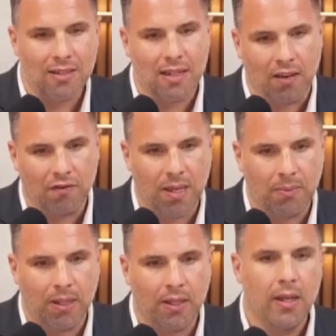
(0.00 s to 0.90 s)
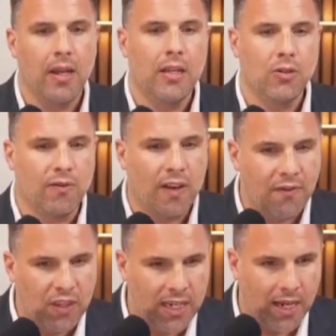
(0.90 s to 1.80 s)
staff member to have
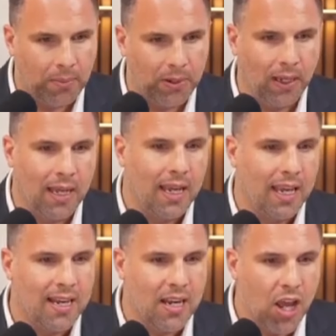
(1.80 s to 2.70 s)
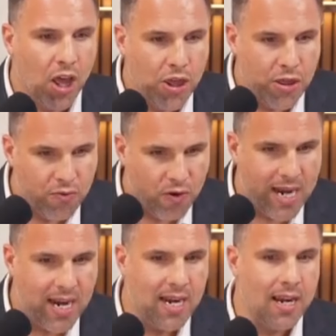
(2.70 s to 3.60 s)
left the couple in
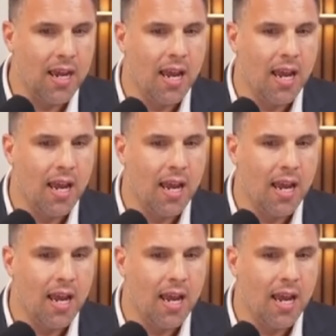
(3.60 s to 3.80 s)
3